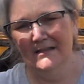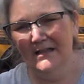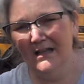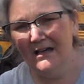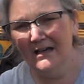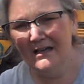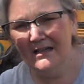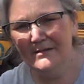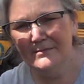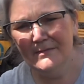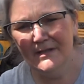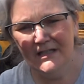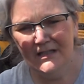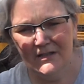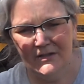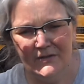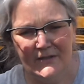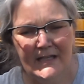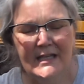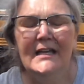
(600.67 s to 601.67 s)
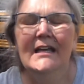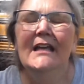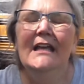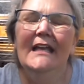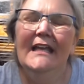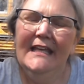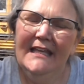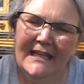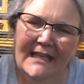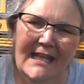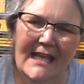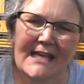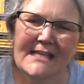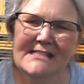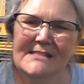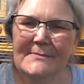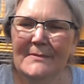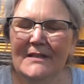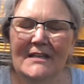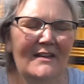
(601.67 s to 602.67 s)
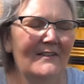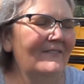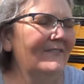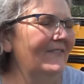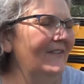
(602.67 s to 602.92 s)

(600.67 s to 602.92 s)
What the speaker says: lawn mowed. It has been a